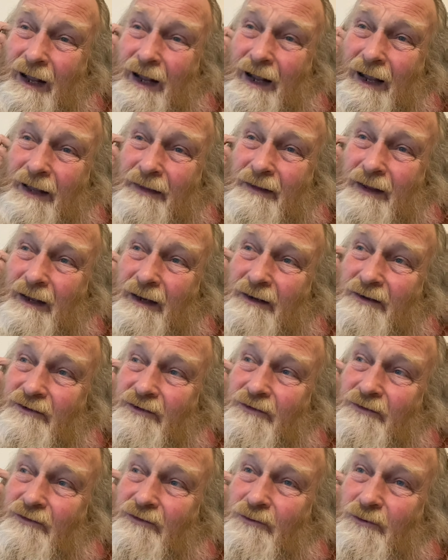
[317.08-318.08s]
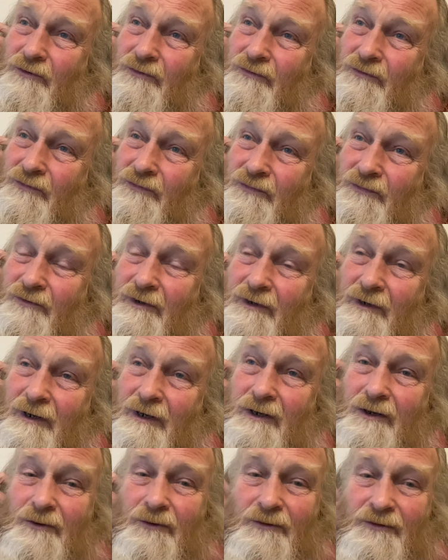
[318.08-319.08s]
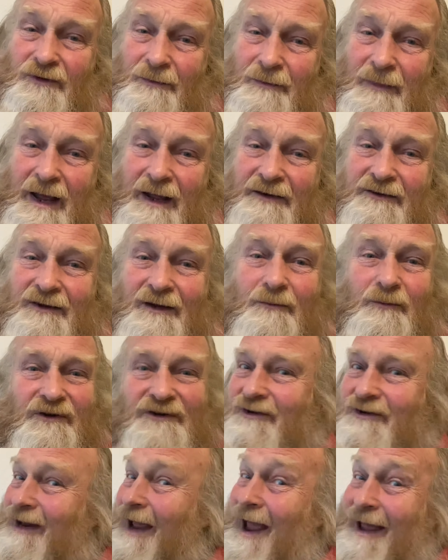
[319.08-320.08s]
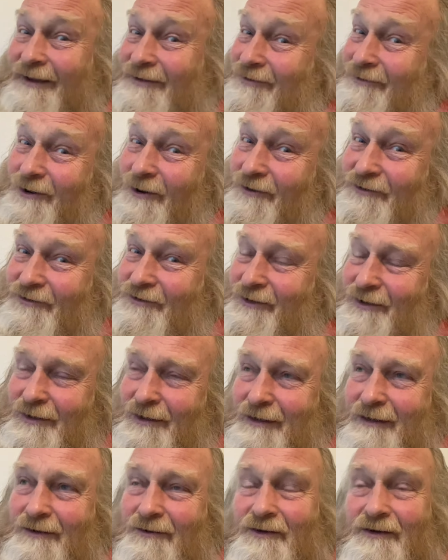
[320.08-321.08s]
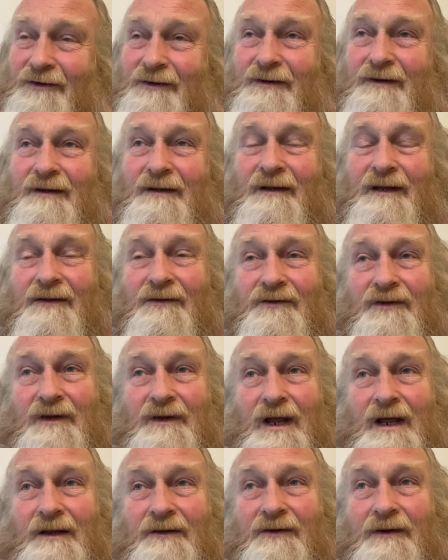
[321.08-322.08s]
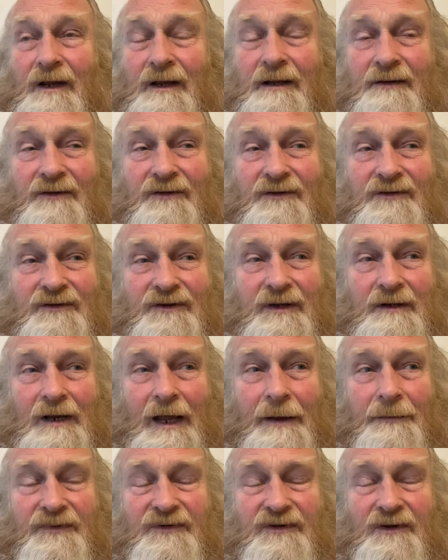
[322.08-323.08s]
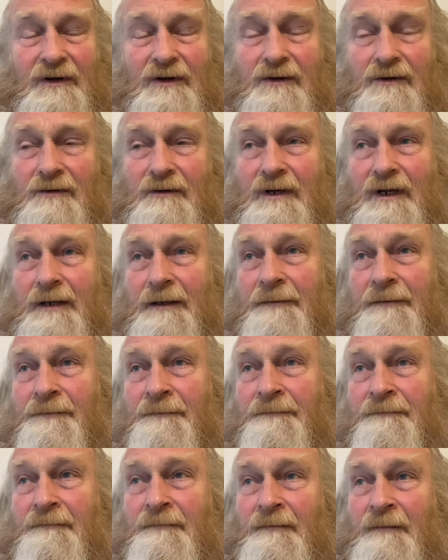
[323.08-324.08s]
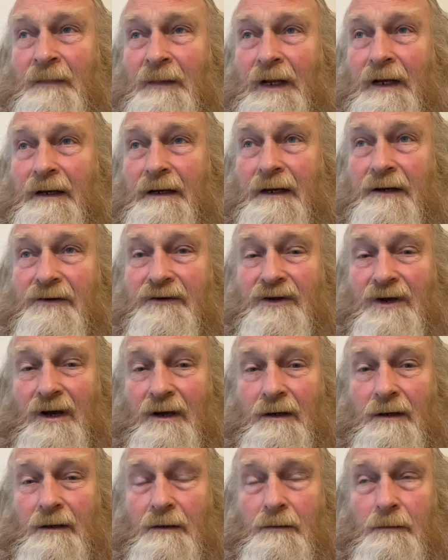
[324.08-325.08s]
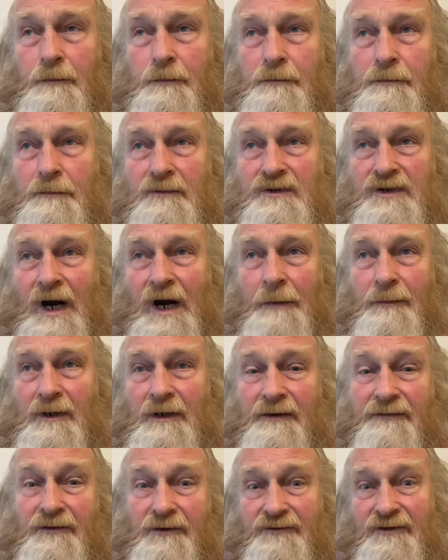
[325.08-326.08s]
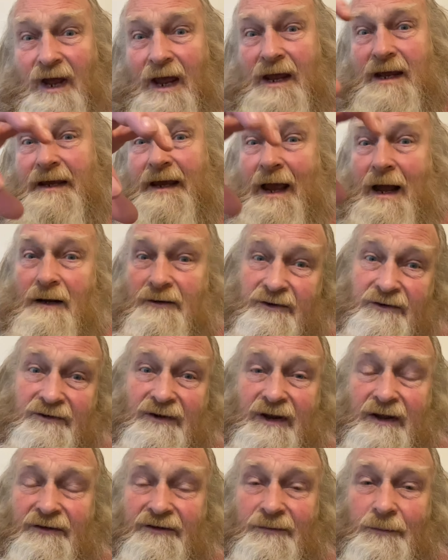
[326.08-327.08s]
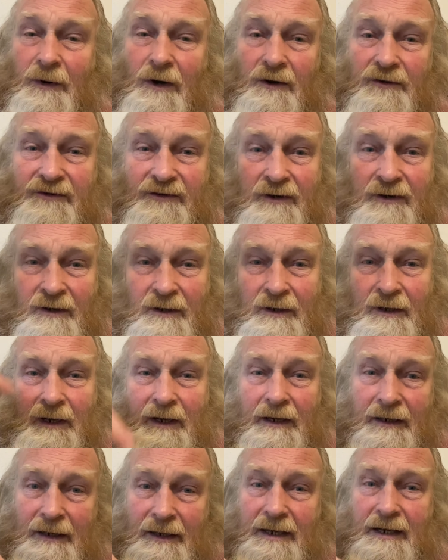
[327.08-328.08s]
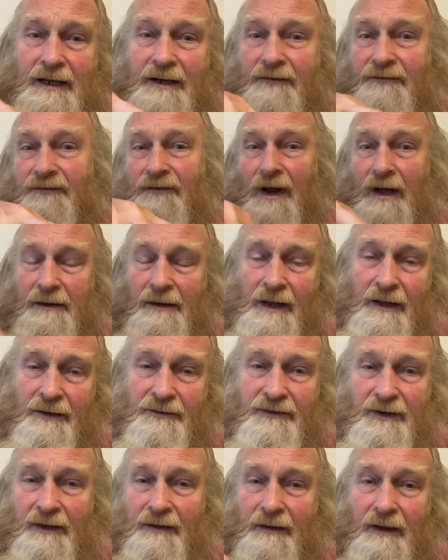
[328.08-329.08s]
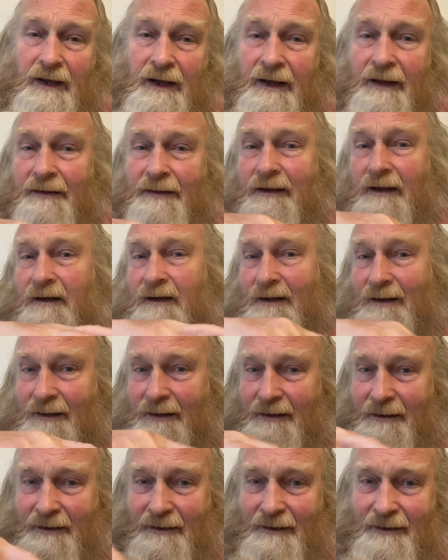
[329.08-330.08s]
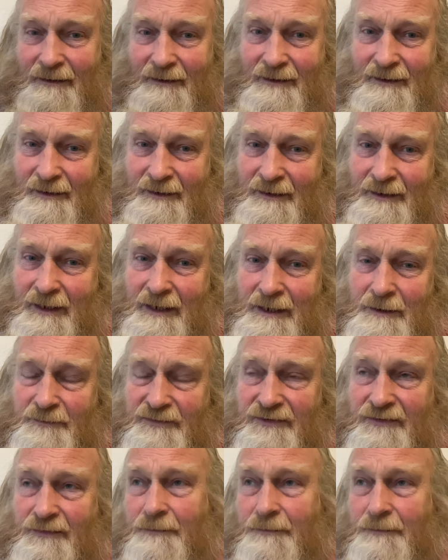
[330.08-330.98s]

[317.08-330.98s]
And then to sort of conclude the matter, which it has not concluded, incidentally, it's still absolutely an internal trouble. If you take out a despot and leave nothing there, then it keeps